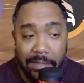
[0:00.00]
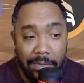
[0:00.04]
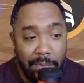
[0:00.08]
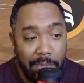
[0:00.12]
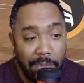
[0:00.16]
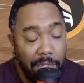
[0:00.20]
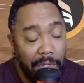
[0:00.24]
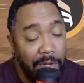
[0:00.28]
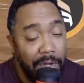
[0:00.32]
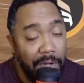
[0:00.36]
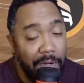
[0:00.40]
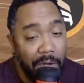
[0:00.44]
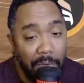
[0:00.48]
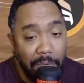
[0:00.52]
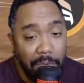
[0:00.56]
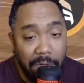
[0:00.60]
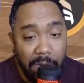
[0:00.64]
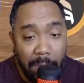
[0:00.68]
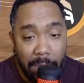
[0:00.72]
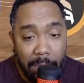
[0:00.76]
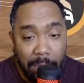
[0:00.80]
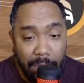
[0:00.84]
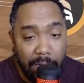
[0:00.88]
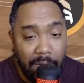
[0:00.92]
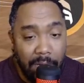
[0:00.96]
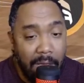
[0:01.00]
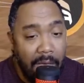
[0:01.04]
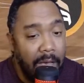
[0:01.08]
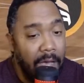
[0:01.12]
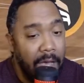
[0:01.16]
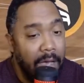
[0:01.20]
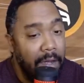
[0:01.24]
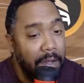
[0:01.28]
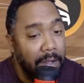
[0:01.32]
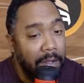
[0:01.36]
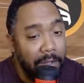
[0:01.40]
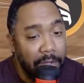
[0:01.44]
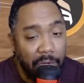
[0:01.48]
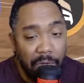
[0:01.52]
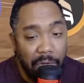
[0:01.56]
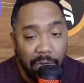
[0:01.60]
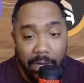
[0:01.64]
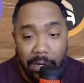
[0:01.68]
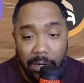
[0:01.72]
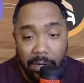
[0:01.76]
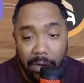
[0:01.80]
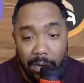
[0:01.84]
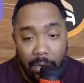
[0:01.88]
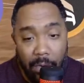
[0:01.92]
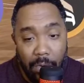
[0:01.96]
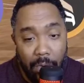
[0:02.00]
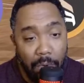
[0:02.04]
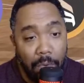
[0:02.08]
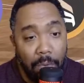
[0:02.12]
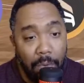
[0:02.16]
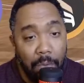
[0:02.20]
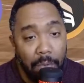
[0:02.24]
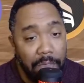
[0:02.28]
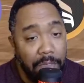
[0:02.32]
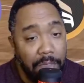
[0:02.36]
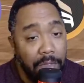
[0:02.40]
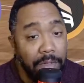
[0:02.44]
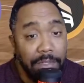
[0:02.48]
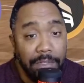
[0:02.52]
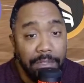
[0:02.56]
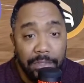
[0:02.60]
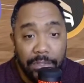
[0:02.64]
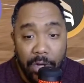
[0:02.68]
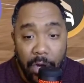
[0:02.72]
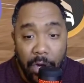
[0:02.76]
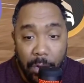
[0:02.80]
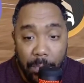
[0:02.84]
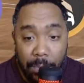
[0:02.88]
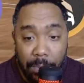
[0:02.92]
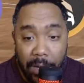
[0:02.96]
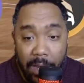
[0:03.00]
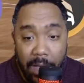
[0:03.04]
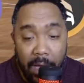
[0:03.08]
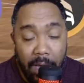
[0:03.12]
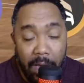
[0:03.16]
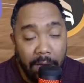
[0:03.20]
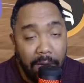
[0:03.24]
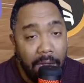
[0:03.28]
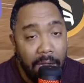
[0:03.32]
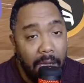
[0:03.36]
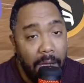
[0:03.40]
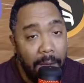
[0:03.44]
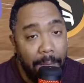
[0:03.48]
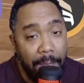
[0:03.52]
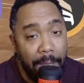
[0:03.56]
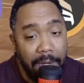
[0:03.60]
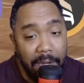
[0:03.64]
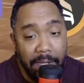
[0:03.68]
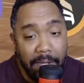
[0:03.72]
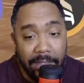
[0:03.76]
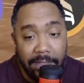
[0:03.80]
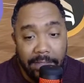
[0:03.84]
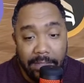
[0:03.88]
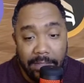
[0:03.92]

You can go double lock. You go with your sharp lock combination,